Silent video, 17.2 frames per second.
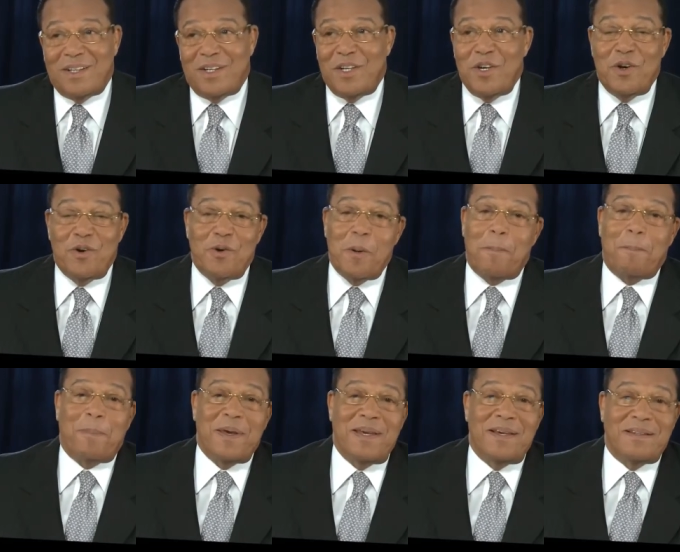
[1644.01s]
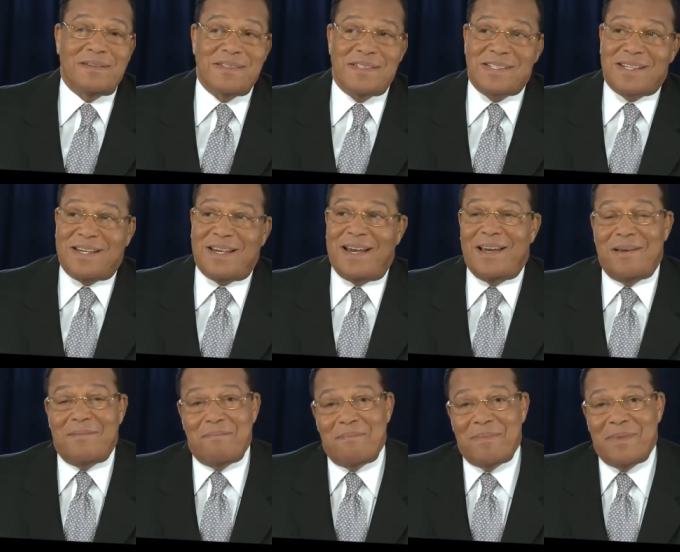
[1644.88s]
the Europeans
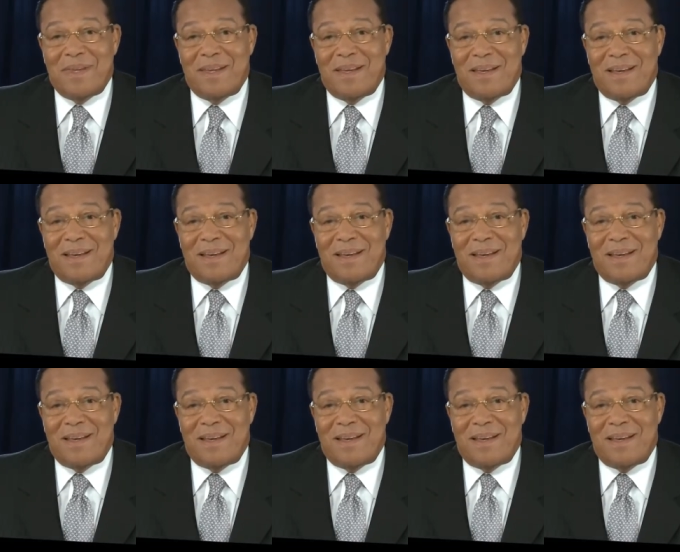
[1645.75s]
came